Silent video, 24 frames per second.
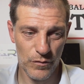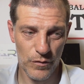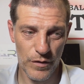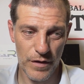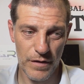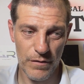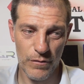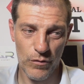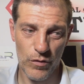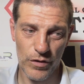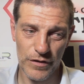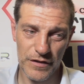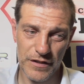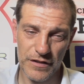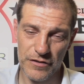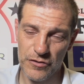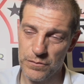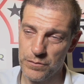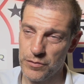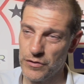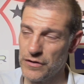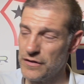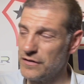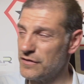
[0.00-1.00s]
We wanted to
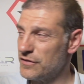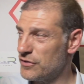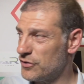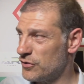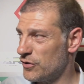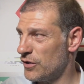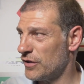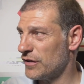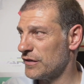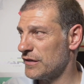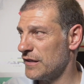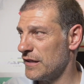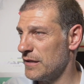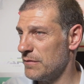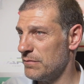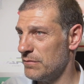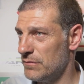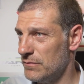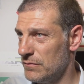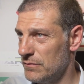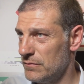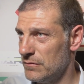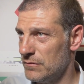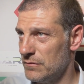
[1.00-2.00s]
put a strong team.
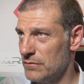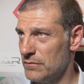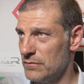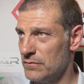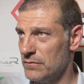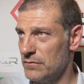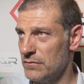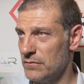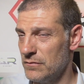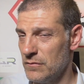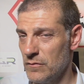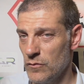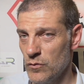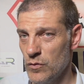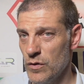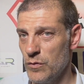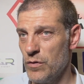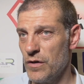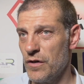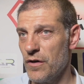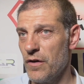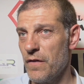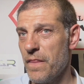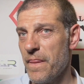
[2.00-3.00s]
We
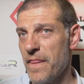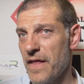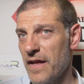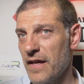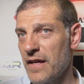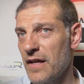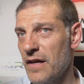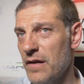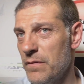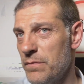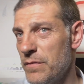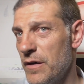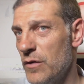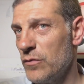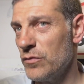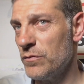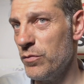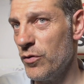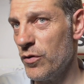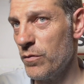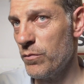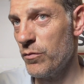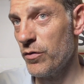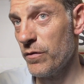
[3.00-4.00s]
were not thinking about
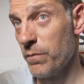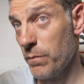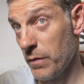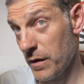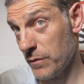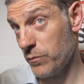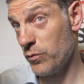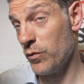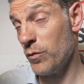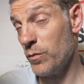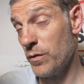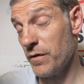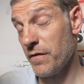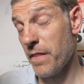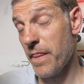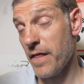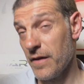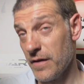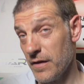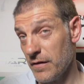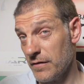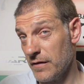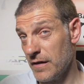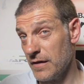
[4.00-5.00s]
Bournemouth, but we were
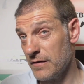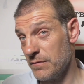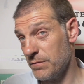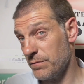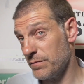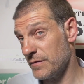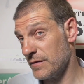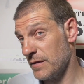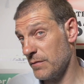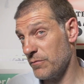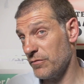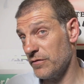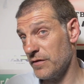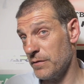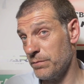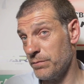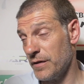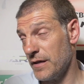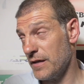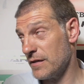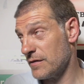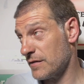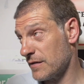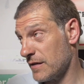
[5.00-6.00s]
thinking that some of the
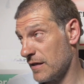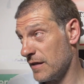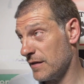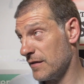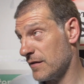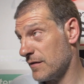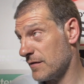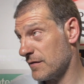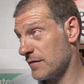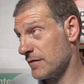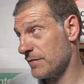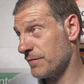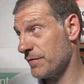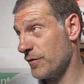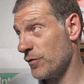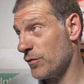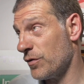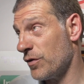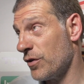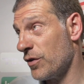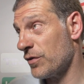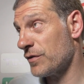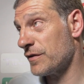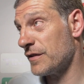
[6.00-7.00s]
players had a few
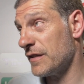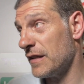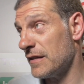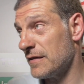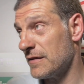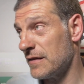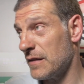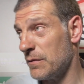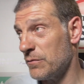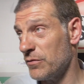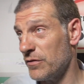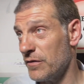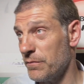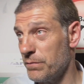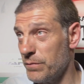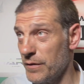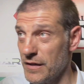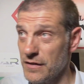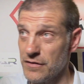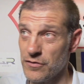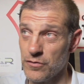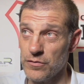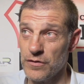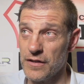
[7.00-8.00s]
knocks and some of the
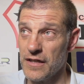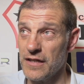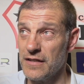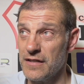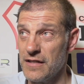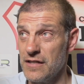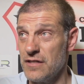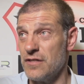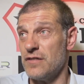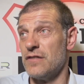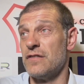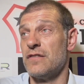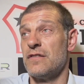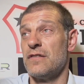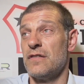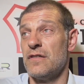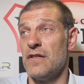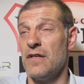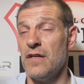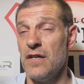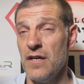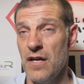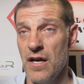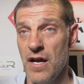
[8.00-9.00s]
players could get injured.
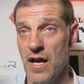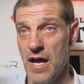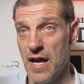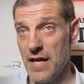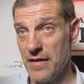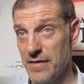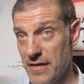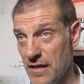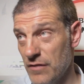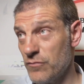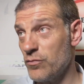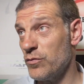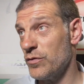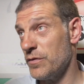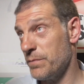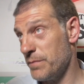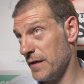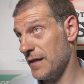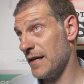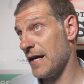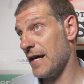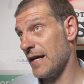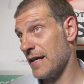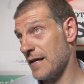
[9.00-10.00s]
And that would
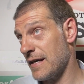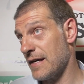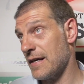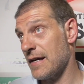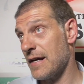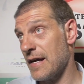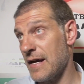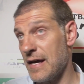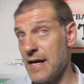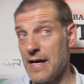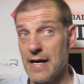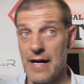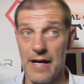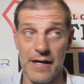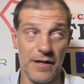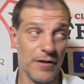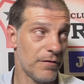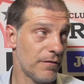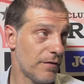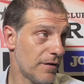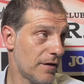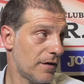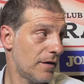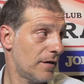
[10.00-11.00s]
be like kind
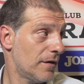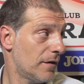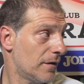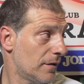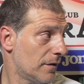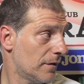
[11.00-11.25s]
of a,